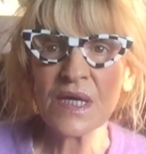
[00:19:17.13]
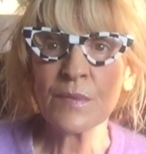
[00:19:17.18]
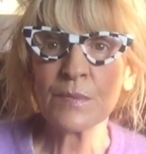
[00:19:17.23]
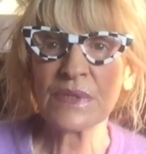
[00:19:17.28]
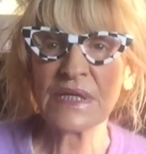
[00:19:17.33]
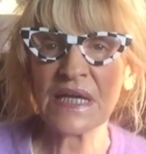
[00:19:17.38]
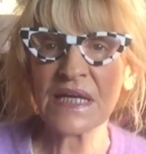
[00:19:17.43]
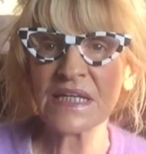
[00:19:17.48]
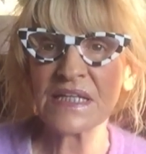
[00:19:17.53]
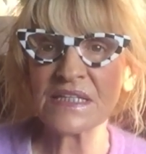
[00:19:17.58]

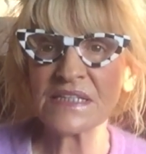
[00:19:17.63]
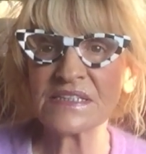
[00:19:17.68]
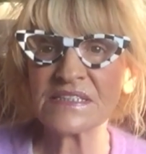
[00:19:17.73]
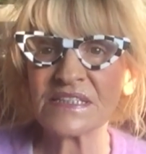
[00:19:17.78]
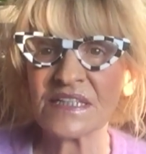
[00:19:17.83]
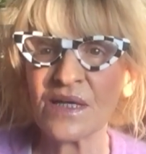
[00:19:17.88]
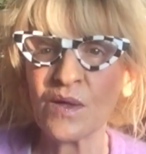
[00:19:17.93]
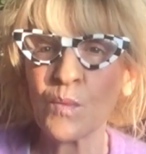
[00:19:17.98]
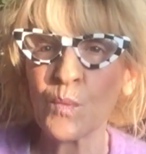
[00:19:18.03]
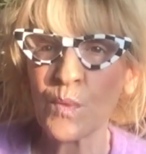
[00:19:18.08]
But I can
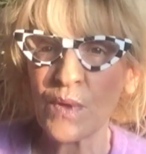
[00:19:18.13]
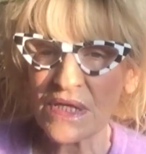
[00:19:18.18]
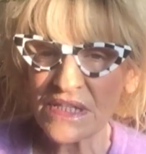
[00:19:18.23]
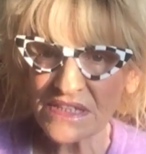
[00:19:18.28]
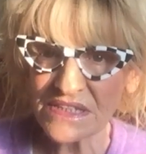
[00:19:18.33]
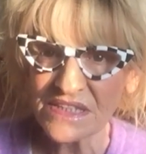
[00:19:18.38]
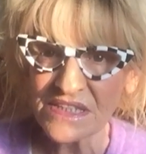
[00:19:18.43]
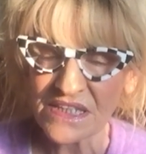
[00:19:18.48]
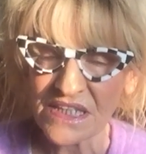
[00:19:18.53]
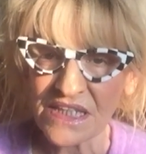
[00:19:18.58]
tell
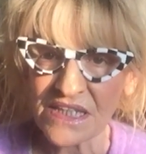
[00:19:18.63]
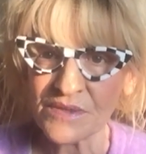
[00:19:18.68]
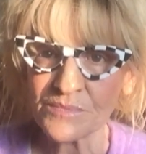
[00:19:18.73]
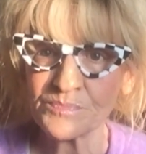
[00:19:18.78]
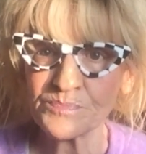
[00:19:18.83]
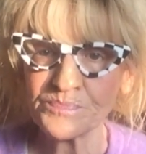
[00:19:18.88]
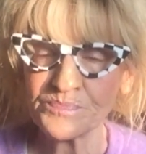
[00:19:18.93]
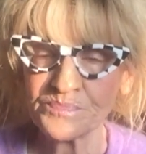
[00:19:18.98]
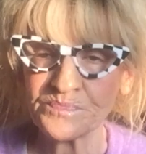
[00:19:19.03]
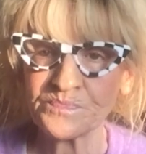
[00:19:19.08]
one
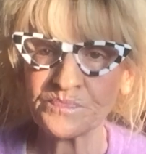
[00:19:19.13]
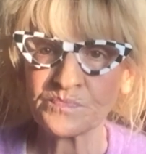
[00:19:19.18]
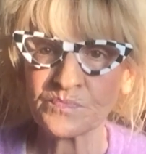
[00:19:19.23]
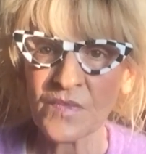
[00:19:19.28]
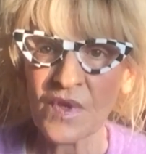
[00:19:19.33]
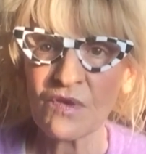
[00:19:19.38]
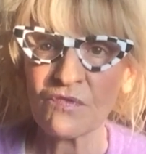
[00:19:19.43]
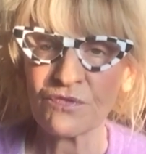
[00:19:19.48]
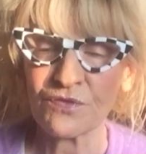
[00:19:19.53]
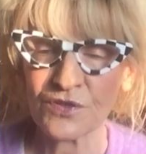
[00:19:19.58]
thing
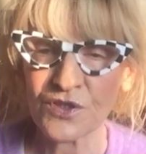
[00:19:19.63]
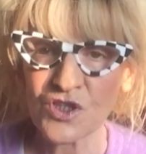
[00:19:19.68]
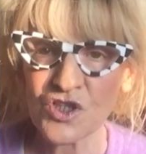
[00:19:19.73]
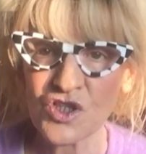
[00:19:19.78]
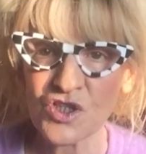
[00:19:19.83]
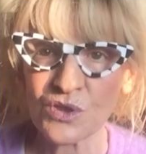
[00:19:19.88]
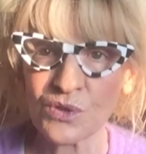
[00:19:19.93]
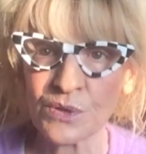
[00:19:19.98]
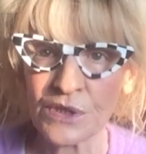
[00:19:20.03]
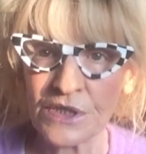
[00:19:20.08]
for
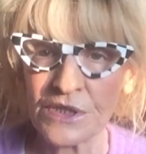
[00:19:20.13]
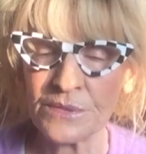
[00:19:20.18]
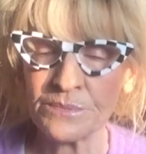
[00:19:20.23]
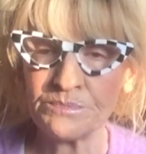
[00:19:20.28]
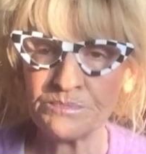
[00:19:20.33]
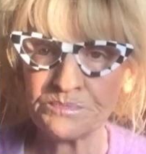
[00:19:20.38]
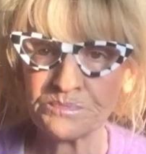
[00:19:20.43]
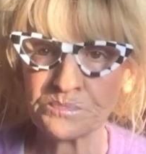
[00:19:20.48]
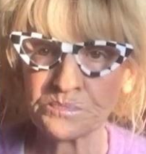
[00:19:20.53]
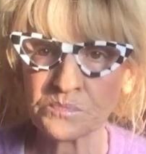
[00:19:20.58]
sure.